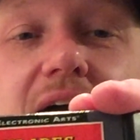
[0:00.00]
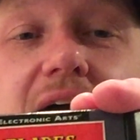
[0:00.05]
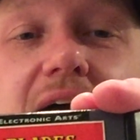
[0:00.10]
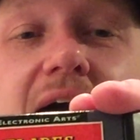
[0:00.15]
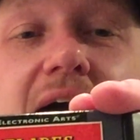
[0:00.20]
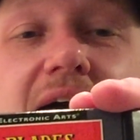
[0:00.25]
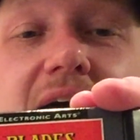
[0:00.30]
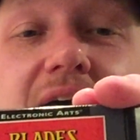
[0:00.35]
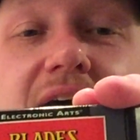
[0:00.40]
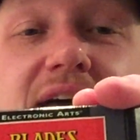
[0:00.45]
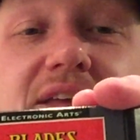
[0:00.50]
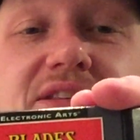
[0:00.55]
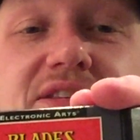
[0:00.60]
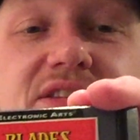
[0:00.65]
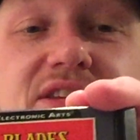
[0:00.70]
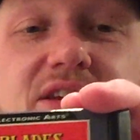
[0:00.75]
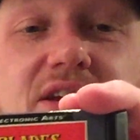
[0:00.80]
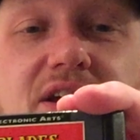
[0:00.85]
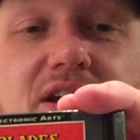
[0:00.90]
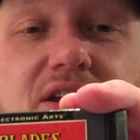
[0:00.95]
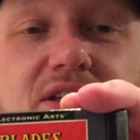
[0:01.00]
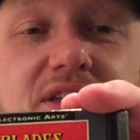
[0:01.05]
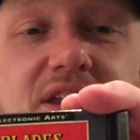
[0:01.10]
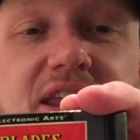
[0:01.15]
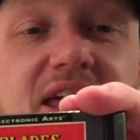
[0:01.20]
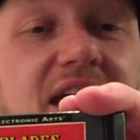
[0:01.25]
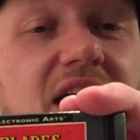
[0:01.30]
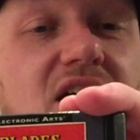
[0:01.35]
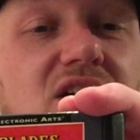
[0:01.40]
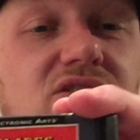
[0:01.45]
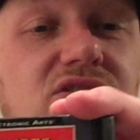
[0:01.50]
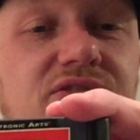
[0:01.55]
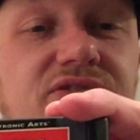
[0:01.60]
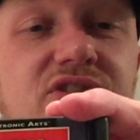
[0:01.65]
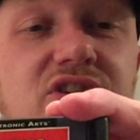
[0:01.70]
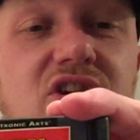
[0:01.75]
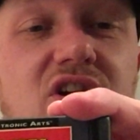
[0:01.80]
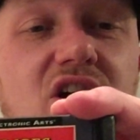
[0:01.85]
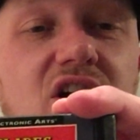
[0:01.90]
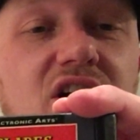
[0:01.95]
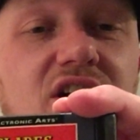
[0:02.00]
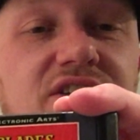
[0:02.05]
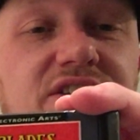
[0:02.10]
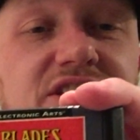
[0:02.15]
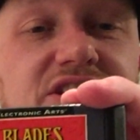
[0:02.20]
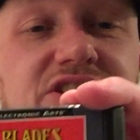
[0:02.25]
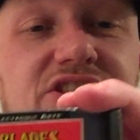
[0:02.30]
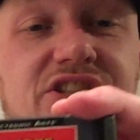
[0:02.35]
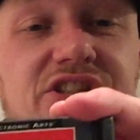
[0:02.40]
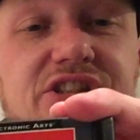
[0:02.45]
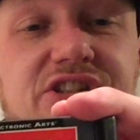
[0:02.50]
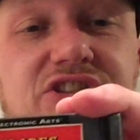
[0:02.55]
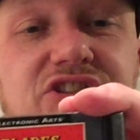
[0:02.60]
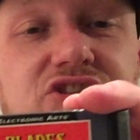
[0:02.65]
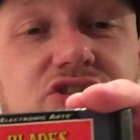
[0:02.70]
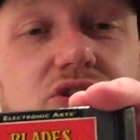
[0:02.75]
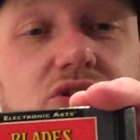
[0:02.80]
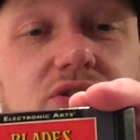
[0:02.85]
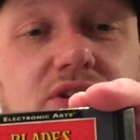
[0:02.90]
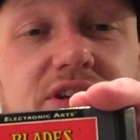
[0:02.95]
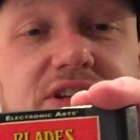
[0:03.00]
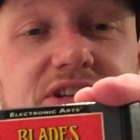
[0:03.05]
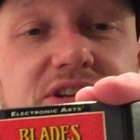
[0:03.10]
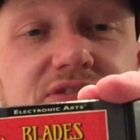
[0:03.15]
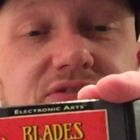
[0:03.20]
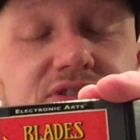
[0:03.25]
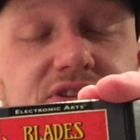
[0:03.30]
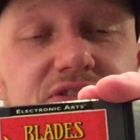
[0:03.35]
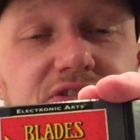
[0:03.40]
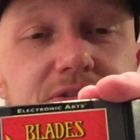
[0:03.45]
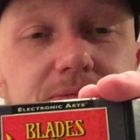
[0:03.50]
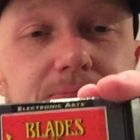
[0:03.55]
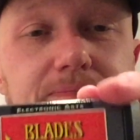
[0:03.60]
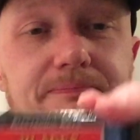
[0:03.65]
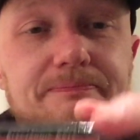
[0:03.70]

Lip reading: and the layout of the card is totally different.